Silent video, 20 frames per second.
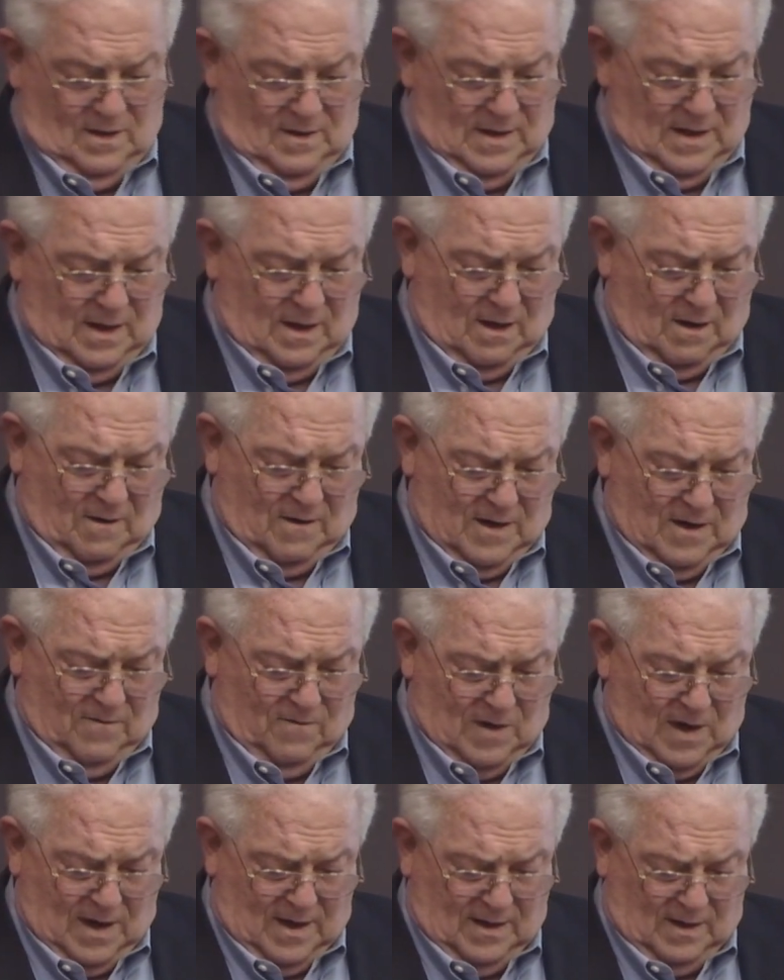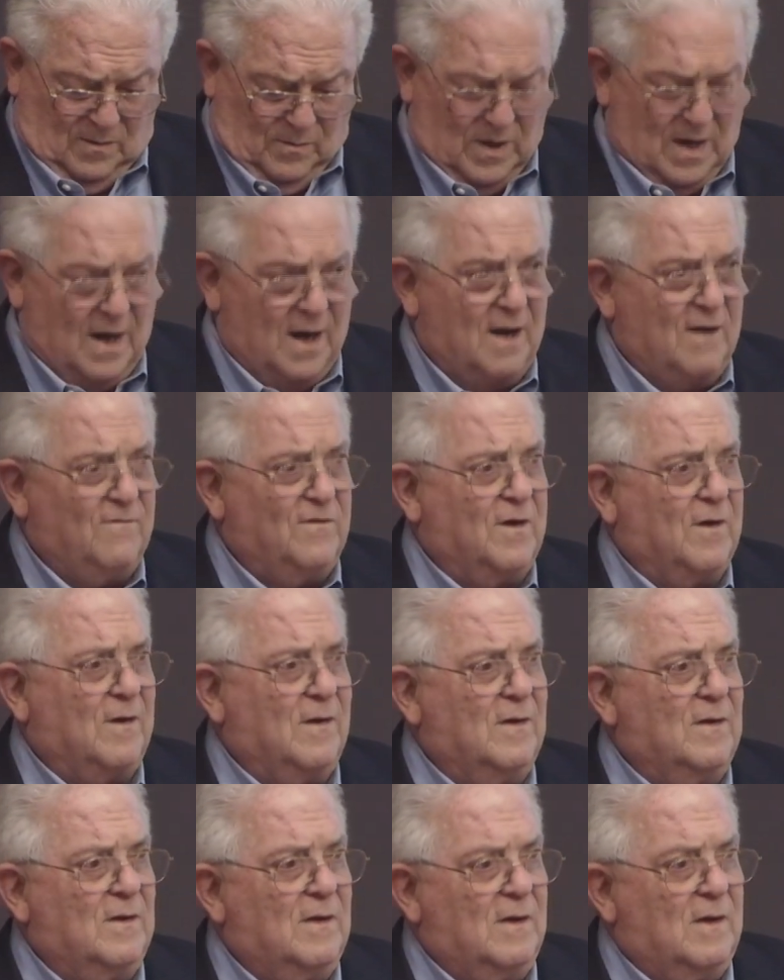that our erratic
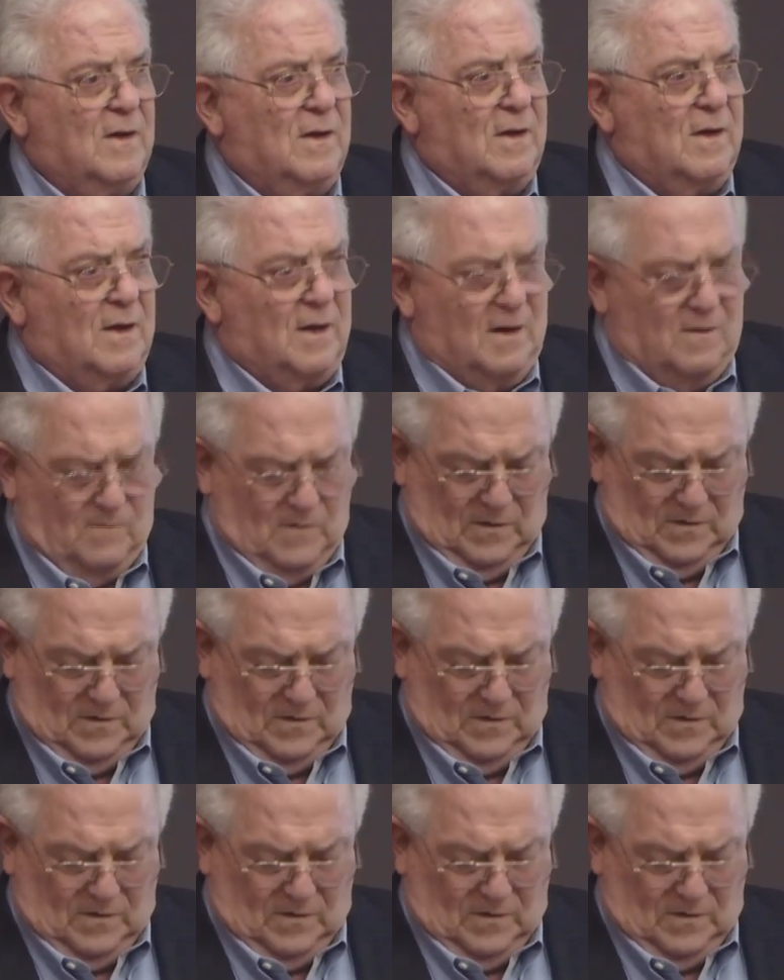behavior and